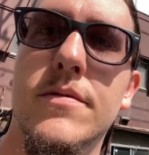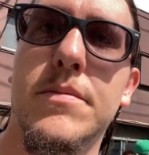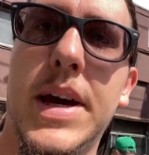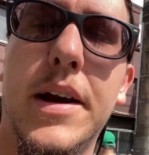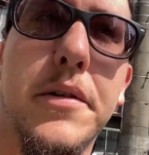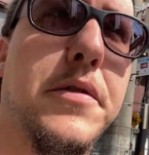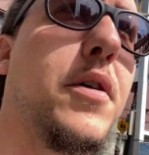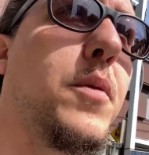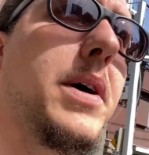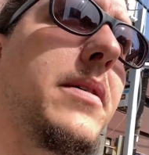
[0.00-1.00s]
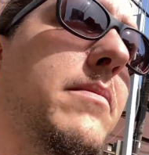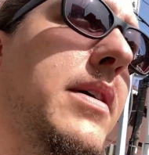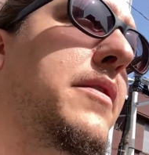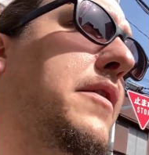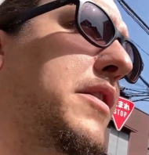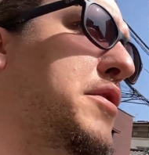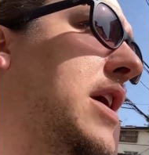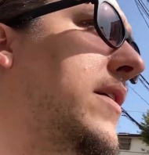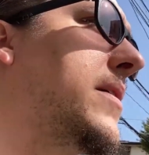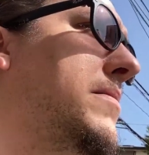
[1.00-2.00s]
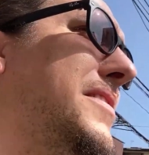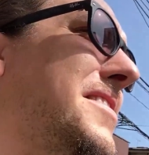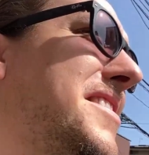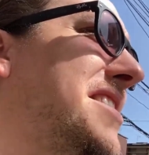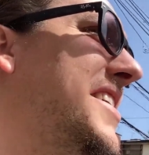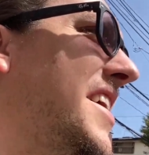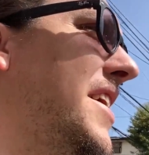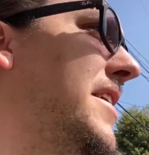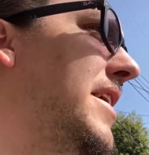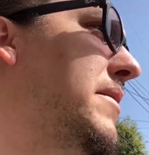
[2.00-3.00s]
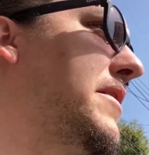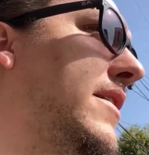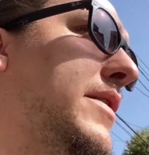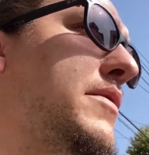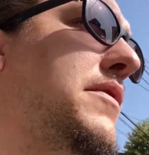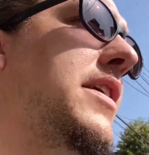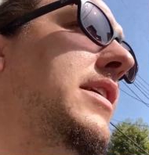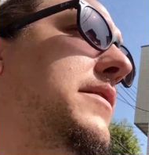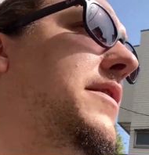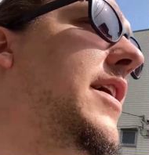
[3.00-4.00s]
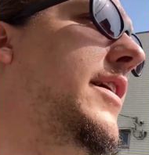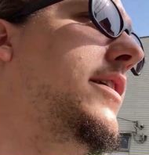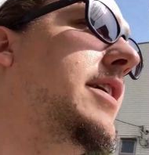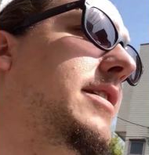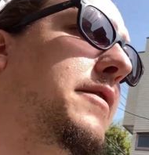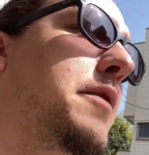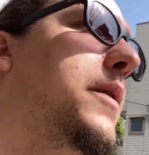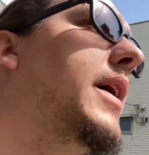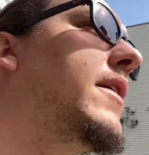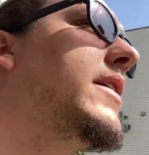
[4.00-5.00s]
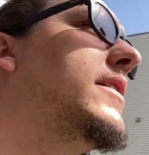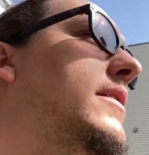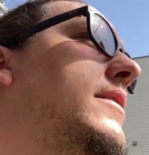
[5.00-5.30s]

My hair is all wet. I just took a shower. Yeah, what's kind of interesting is that like this whole area,